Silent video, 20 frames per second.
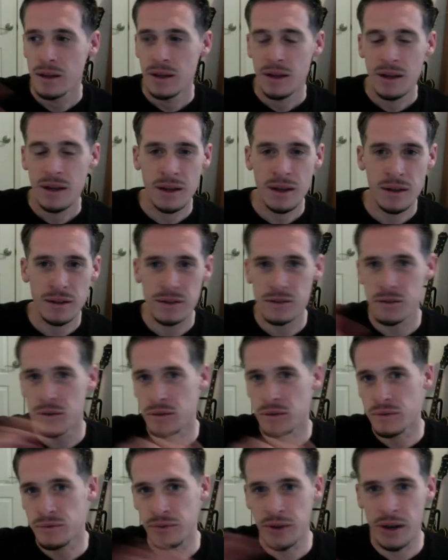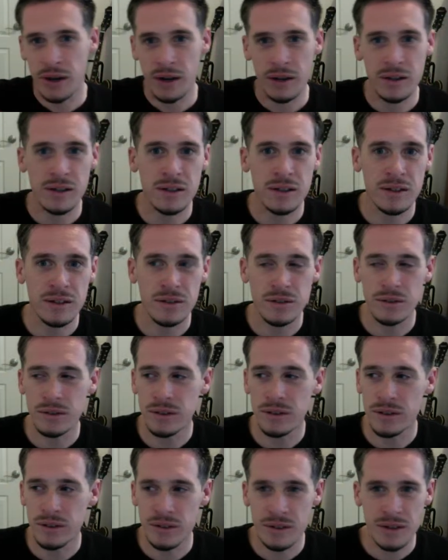and it's all foggy, and you're
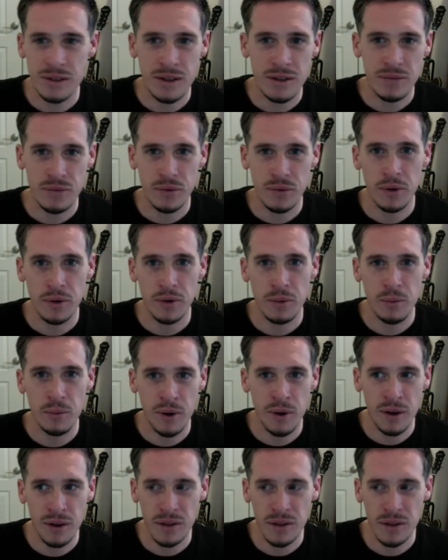like you can't figure out why.